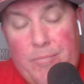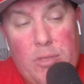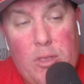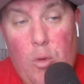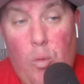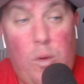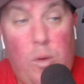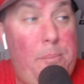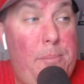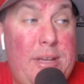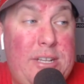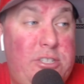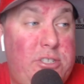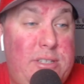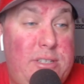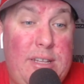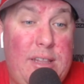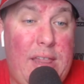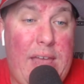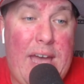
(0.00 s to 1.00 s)
what Mitch
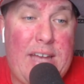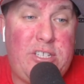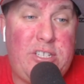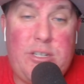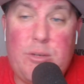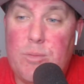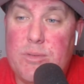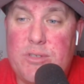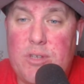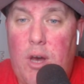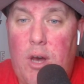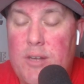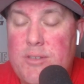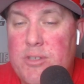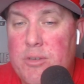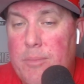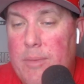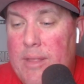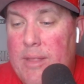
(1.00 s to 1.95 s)
did last year was awesome.